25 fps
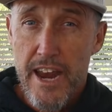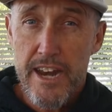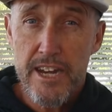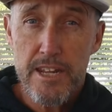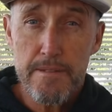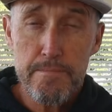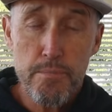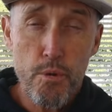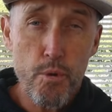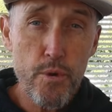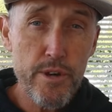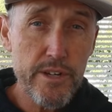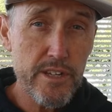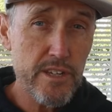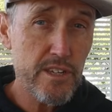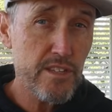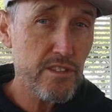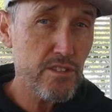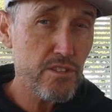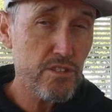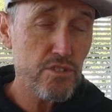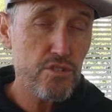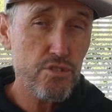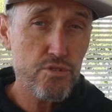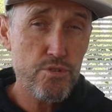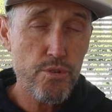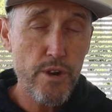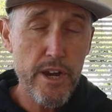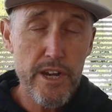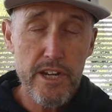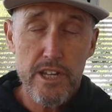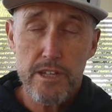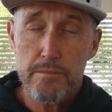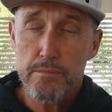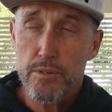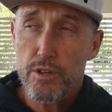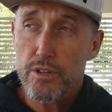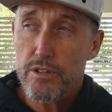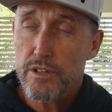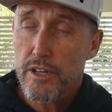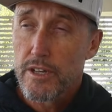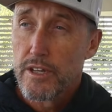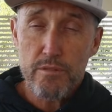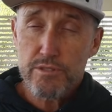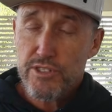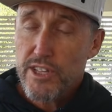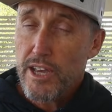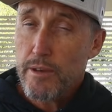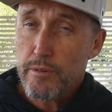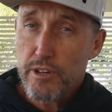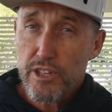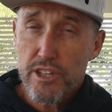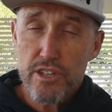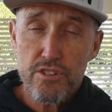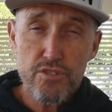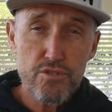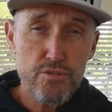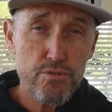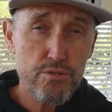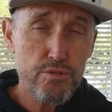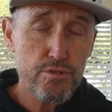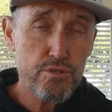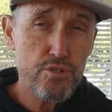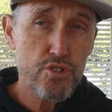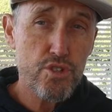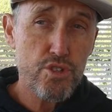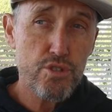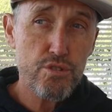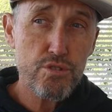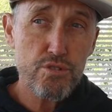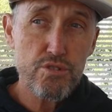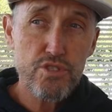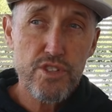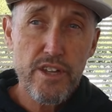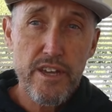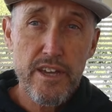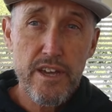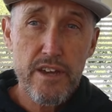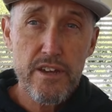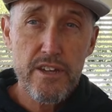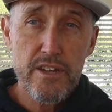any point in this training block. I was able to get through Tuesday